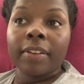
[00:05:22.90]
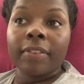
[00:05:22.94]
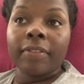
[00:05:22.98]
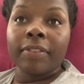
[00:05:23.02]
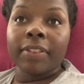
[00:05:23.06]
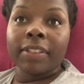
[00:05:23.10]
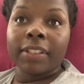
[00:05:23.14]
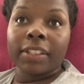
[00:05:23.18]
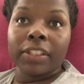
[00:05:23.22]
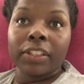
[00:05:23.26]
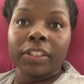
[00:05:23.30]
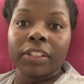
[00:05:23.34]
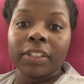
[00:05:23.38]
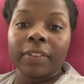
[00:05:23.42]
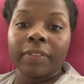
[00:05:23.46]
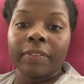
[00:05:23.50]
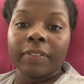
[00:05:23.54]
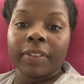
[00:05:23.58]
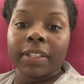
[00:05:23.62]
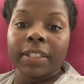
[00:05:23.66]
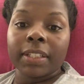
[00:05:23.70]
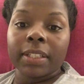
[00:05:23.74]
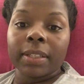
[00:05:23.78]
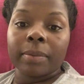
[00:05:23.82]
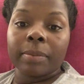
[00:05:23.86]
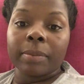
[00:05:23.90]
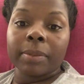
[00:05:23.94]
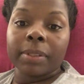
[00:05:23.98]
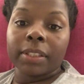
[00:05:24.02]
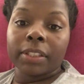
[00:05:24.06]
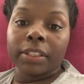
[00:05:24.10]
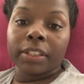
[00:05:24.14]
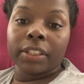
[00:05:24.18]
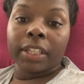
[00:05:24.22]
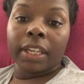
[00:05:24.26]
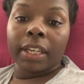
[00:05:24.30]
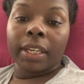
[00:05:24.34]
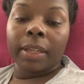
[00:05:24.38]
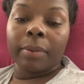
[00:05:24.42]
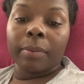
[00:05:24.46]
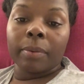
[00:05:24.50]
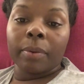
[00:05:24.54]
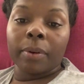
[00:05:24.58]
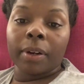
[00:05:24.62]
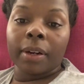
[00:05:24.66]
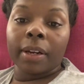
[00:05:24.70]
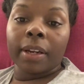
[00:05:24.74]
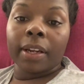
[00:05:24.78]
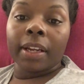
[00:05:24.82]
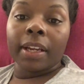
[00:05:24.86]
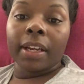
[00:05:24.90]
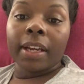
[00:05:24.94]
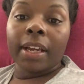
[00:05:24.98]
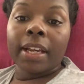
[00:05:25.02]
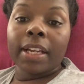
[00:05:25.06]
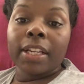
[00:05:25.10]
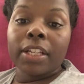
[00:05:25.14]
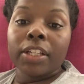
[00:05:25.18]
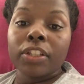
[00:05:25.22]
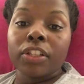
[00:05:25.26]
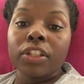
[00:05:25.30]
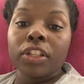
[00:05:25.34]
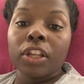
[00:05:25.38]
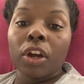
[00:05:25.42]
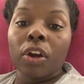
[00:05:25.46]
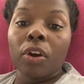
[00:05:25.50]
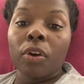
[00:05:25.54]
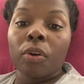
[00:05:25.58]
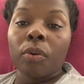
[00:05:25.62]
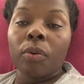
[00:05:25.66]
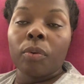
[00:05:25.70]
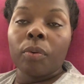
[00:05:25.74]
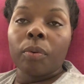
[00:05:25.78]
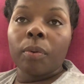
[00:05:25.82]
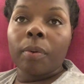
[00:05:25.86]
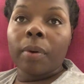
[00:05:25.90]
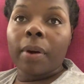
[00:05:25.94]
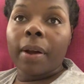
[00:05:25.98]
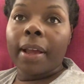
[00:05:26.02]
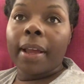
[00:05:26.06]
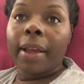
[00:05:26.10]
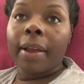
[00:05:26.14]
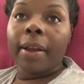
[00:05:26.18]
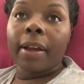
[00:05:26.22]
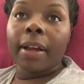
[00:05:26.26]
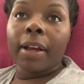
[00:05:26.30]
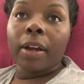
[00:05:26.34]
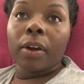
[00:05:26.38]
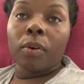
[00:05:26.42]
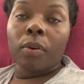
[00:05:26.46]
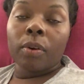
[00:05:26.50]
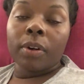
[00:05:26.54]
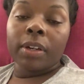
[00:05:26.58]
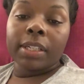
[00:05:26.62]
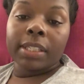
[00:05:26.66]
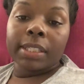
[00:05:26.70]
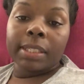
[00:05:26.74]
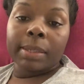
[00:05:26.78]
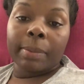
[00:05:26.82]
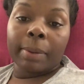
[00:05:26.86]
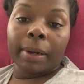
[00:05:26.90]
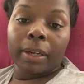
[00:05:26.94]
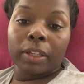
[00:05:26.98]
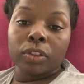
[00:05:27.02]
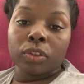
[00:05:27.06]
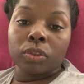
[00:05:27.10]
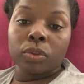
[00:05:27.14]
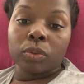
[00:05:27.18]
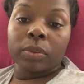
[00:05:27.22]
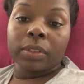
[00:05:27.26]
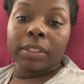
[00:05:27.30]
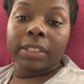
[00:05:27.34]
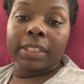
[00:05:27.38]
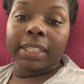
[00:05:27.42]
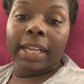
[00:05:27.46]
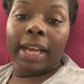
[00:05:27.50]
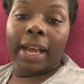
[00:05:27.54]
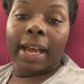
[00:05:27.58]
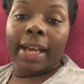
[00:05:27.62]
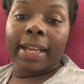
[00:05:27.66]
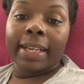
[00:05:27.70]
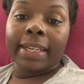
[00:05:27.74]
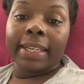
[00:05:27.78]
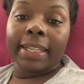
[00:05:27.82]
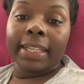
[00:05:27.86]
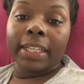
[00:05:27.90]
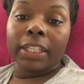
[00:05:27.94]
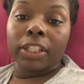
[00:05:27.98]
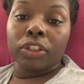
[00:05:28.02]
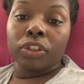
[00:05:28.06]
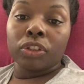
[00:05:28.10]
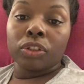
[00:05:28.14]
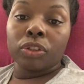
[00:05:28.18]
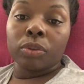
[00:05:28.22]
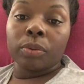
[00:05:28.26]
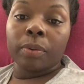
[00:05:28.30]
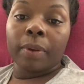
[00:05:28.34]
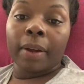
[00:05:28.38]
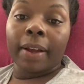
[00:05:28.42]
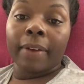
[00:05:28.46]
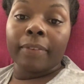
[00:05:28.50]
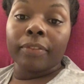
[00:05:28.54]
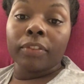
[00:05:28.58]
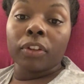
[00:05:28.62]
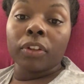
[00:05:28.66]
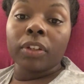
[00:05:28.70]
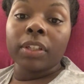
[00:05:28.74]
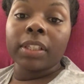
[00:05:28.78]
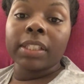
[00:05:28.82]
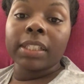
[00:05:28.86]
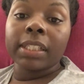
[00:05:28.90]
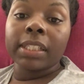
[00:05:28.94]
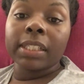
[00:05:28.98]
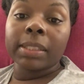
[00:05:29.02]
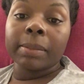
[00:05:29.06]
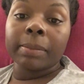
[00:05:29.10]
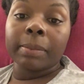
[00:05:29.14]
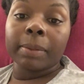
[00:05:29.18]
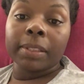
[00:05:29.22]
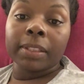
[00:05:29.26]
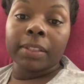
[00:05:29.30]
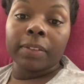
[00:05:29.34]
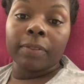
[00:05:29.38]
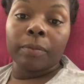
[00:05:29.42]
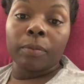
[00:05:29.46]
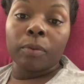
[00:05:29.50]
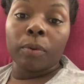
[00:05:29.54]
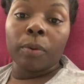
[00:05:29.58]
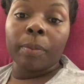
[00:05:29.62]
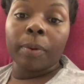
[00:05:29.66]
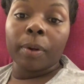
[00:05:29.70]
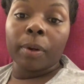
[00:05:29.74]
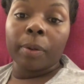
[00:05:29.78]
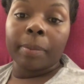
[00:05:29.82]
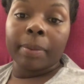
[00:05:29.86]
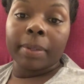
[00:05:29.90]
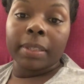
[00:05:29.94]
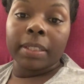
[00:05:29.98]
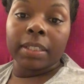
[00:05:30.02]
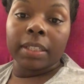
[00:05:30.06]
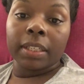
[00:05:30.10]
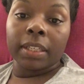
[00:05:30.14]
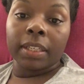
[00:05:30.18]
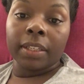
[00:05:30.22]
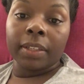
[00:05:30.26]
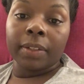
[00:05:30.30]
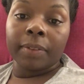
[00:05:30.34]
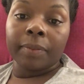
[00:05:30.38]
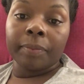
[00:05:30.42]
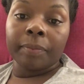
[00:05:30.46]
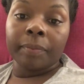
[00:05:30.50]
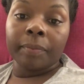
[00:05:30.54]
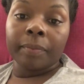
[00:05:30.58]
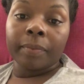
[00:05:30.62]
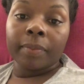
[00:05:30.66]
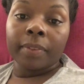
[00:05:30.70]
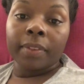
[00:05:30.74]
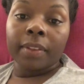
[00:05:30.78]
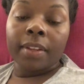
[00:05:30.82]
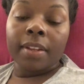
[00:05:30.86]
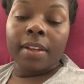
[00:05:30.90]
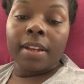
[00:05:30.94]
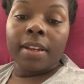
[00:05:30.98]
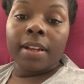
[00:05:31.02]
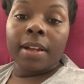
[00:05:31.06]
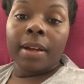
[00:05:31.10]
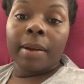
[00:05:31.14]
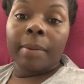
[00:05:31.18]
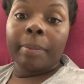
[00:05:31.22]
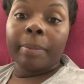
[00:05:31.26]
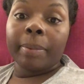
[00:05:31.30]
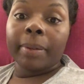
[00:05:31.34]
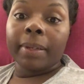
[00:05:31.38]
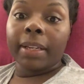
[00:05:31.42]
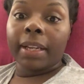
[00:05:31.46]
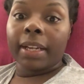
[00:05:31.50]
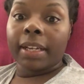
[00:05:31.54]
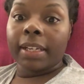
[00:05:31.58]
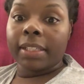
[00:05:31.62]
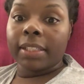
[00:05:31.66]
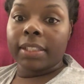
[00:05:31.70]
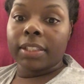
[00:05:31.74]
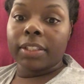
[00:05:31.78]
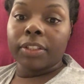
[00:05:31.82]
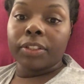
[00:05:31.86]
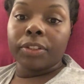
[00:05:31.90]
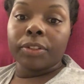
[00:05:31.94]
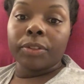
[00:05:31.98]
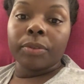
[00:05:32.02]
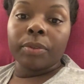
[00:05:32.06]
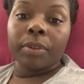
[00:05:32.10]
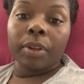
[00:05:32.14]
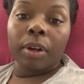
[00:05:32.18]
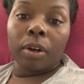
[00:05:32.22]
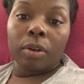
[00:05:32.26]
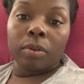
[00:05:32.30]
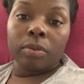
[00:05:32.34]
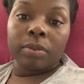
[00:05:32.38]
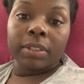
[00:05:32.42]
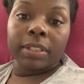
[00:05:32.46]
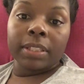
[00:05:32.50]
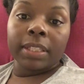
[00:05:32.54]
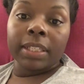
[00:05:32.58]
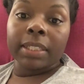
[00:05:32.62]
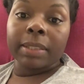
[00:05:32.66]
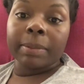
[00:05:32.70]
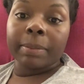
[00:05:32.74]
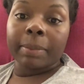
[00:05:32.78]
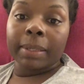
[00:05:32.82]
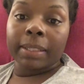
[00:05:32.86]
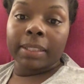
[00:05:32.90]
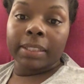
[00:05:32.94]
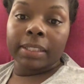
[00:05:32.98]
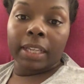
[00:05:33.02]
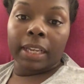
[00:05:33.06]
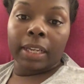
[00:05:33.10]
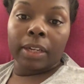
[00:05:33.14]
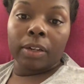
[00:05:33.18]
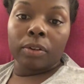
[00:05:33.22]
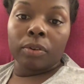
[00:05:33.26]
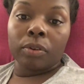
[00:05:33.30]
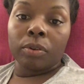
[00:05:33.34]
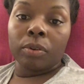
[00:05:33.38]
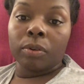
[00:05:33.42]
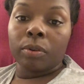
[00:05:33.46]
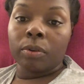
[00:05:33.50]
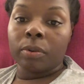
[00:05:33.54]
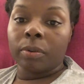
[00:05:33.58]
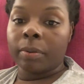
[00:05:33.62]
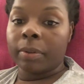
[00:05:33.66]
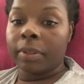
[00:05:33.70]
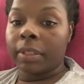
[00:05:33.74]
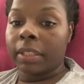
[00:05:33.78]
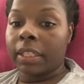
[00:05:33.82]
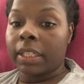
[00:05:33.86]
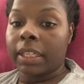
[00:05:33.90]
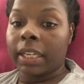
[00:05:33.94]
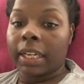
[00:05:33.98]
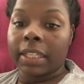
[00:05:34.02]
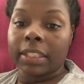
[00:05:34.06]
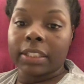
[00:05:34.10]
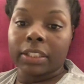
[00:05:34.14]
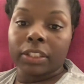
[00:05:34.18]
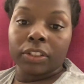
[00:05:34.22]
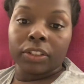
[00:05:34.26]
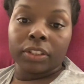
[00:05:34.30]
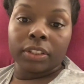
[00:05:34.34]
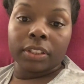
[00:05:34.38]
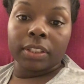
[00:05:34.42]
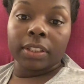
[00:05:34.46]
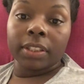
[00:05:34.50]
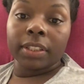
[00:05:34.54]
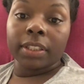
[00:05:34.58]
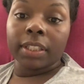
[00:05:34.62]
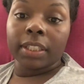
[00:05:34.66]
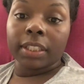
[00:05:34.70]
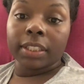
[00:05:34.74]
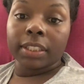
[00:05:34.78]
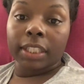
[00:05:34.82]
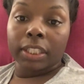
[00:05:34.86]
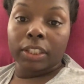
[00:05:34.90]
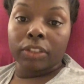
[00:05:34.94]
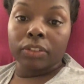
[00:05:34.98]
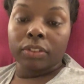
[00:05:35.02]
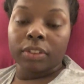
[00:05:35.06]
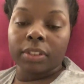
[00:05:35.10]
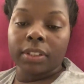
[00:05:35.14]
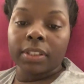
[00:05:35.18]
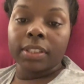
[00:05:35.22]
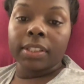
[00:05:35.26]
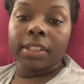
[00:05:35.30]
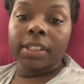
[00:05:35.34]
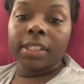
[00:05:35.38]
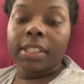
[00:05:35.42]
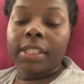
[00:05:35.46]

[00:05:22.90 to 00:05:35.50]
physician visit was in January. So according to my insurance, I needed to have 36 months of morbid obesity, plus do the whole 6 month cycle and the dietitian, etc.